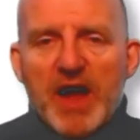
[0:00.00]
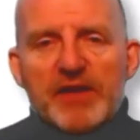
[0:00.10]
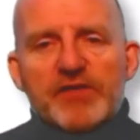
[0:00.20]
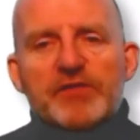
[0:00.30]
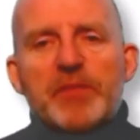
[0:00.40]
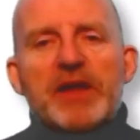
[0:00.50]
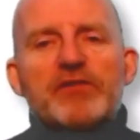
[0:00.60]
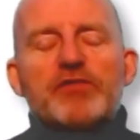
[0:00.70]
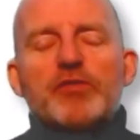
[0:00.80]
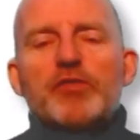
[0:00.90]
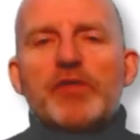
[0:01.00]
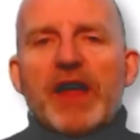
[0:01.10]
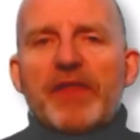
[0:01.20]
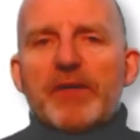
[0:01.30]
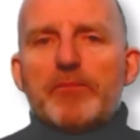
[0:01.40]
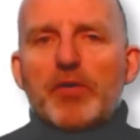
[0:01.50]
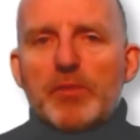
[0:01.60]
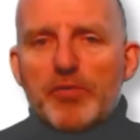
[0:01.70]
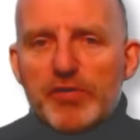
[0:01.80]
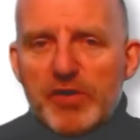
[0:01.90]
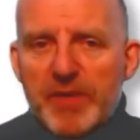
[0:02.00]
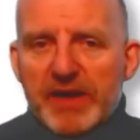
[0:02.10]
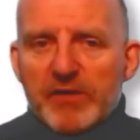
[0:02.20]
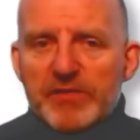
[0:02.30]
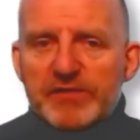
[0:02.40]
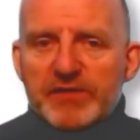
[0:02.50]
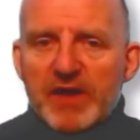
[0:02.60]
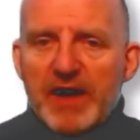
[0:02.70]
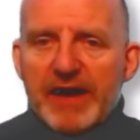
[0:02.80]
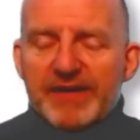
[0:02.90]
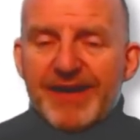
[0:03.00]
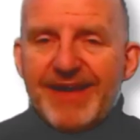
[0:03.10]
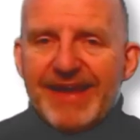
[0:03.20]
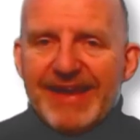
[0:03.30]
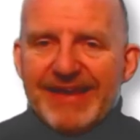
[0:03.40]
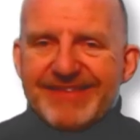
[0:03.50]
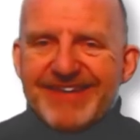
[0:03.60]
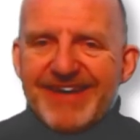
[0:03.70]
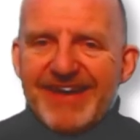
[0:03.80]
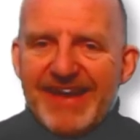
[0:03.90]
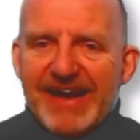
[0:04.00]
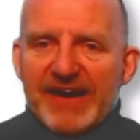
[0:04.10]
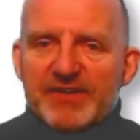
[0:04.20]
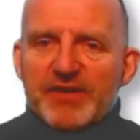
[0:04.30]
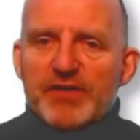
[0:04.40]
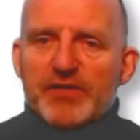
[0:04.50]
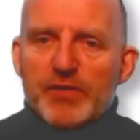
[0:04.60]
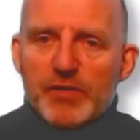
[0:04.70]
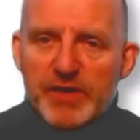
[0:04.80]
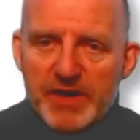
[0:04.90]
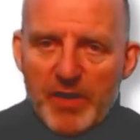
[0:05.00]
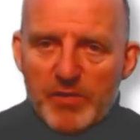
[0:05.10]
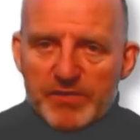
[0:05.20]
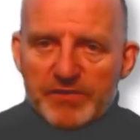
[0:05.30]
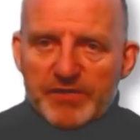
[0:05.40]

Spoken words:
And just make sure that the bullet point you make on the slide is linked to the note.